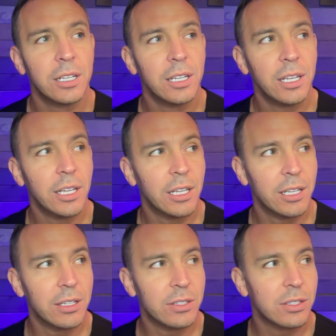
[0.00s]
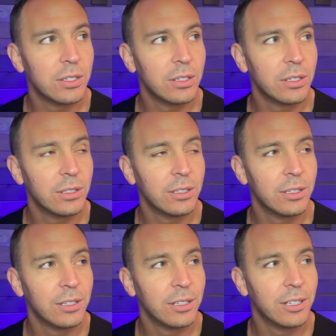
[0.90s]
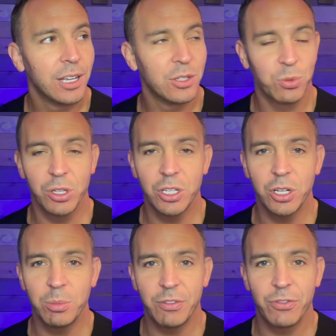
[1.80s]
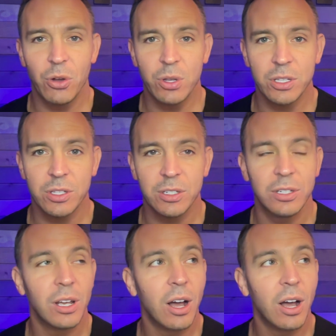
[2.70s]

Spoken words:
it's really going to be focused